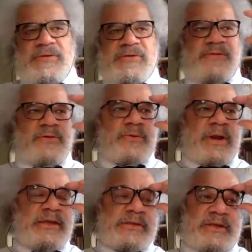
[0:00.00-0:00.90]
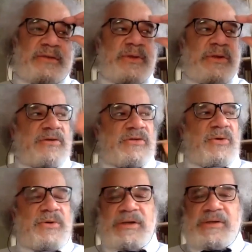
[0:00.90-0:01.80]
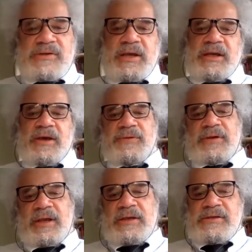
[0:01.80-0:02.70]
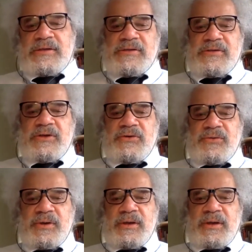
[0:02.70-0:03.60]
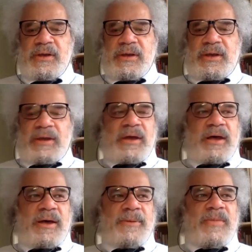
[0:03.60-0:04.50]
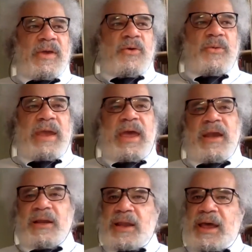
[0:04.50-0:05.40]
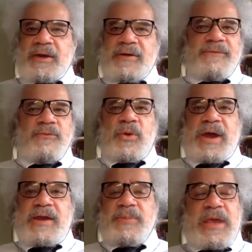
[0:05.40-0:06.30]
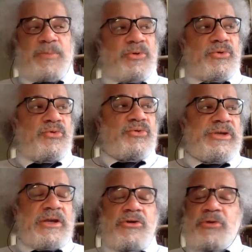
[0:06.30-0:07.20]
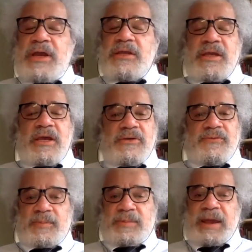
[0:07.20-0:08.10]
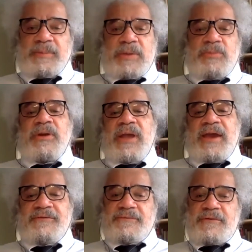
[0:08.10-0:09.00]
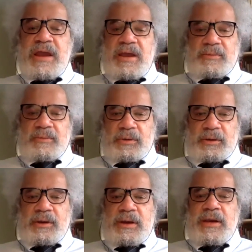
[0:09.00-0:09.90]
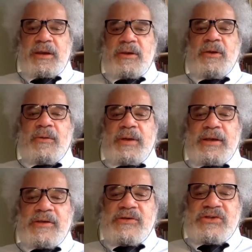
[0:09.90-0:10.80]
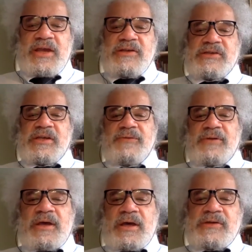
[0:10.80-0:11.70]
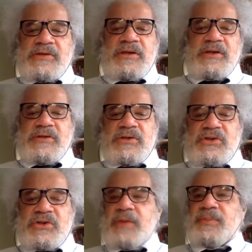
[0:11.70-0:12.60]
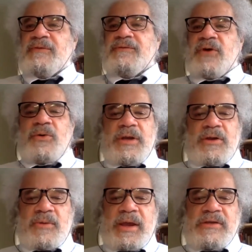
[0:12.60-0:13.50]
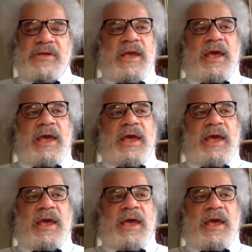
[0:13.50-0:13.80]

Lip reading: of civil rights in Minnesota in the second half of the 19th century. We had a lot of white people who did great things for Black people, like freedom, and extensive citizenship and voting rights.